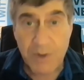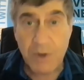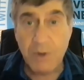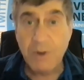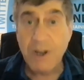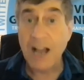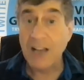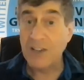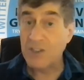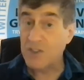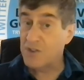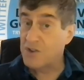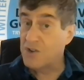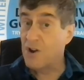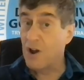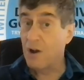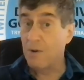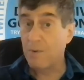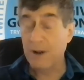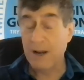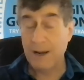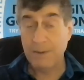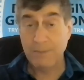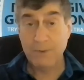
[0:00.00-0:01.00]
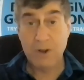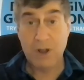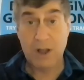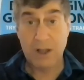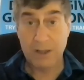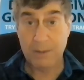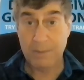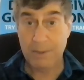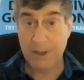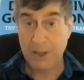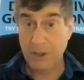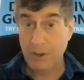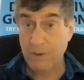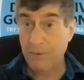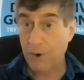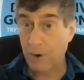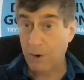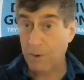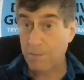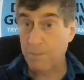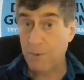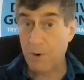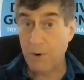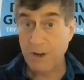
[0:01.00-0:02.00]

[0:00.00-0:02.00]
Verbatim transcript: You guys know what I'm talking about. You've heard